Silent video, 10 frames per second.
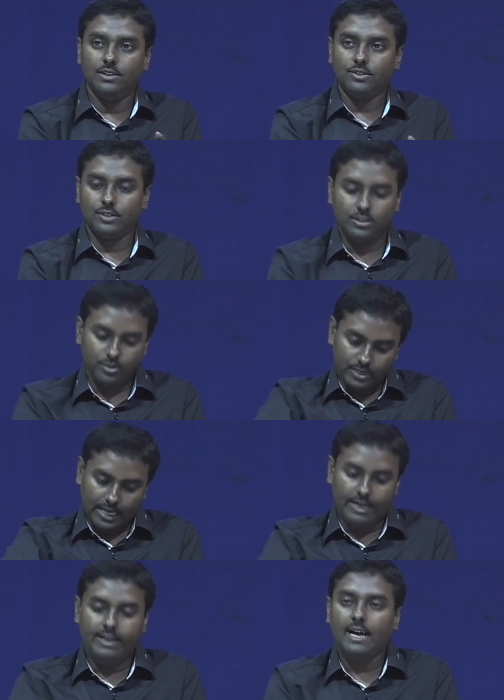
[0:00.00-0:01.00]
So, this
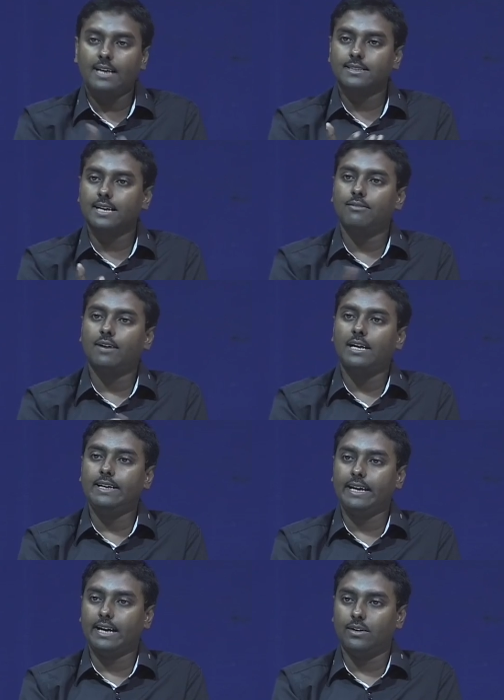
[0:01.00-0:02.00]
entire stuff I will
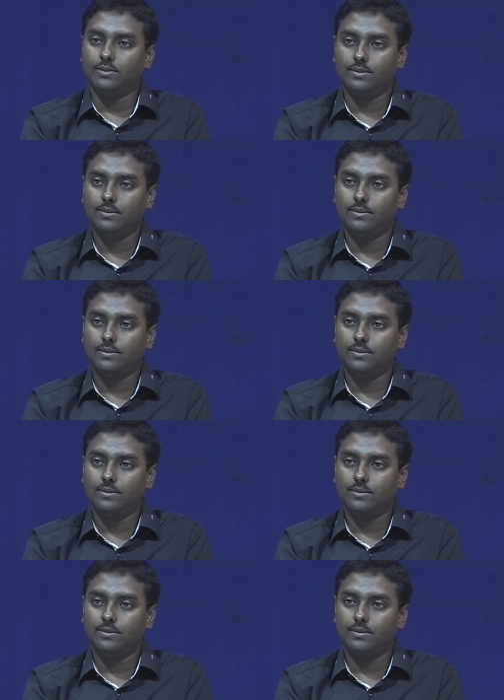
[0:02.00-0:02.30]
take out